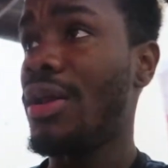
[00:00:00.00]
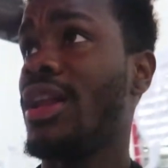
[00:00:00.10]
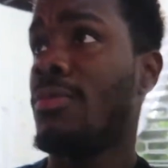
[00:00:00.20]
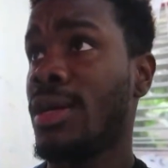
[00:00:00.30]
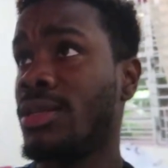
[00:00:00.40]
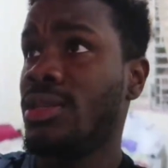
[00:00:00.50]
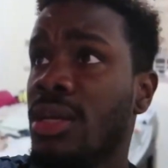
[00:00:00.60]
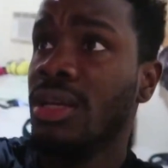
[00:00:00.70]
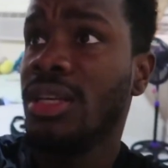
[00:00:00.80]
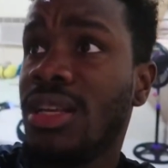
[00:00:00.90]
one in the Mats.
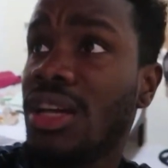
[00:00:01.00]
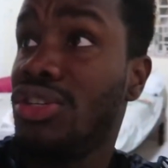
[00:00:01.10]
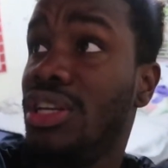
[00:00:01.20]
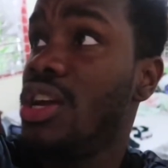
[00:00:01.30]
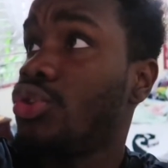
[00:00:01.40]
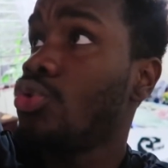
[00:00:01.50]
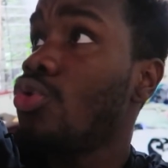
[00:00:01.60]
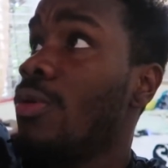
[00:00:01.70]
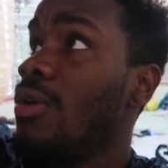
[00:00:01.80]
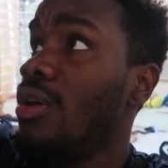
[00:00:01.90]
It's actually a
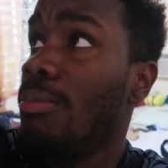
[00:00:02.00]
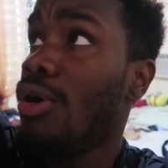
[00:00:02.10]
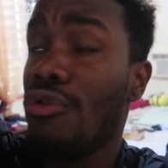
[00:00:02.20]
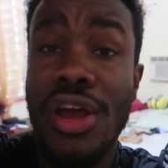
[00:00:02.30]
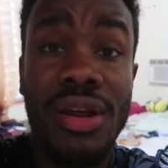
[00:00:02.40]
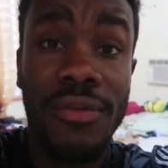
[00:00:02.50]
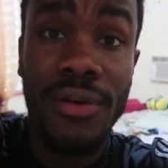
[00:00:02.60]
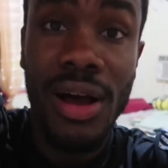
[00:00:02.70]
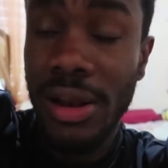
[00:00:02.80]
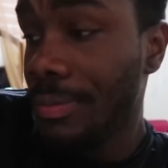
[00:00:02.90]
two, but rain or
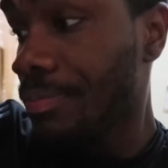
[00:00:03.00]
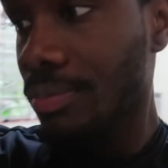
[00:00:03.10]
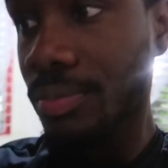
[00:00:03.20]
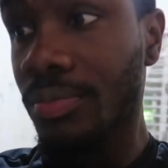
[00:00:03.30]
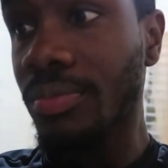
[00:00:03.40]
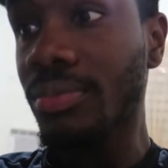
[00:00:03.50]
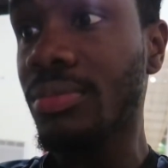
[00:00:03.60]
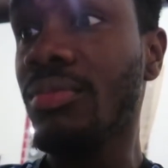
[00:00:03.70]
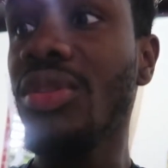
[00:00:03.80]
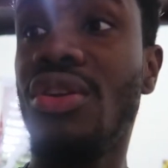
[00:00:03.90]
fall.
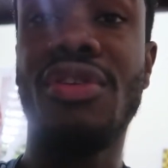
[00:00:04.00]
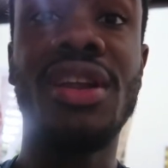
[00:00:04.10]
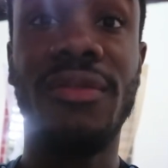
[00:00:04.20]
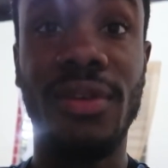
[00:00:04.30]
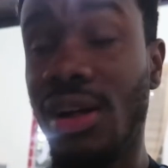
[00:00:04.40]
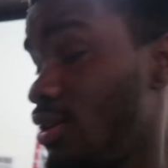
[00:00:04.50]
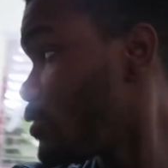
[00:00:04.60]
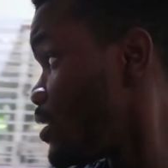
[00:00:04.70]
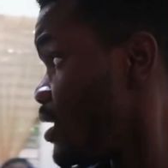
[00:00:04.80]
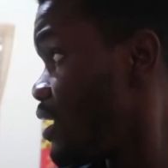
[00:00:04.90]
I'm telling
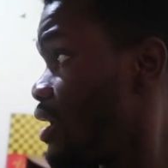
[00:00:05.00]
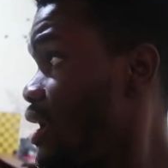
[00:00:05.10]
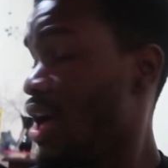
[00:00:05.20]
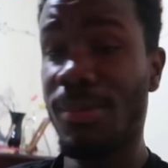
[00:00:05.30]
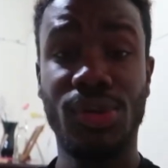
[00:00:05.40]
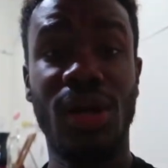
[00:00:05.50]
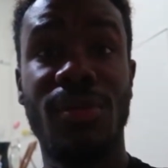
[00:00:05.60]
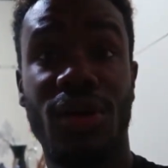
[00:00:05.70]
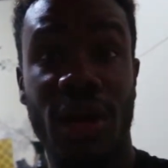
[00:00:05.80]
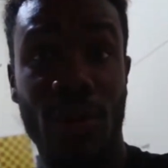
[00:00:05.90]
him I'm
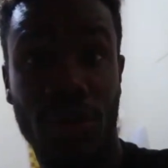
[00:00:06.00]
gonna get